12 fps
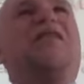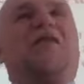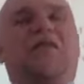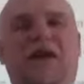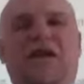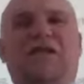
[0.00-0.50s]

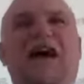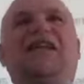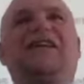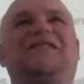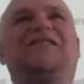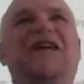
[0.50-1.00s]
thing that
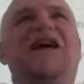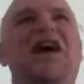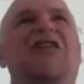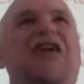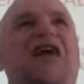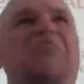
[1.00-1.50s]
is
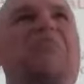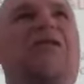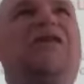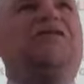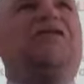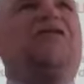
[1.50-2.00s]
there,
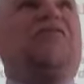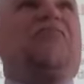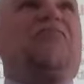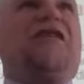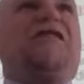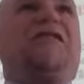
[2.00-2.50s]
printed,
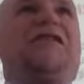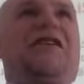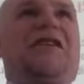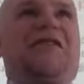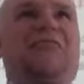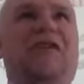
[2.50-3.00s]
written,
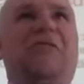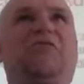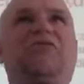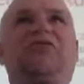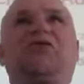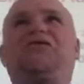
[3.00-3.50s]

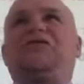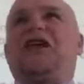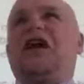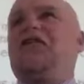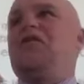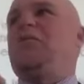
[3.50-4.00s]
reproduced
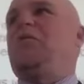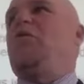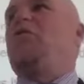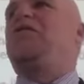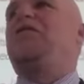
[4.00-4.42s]
in the book,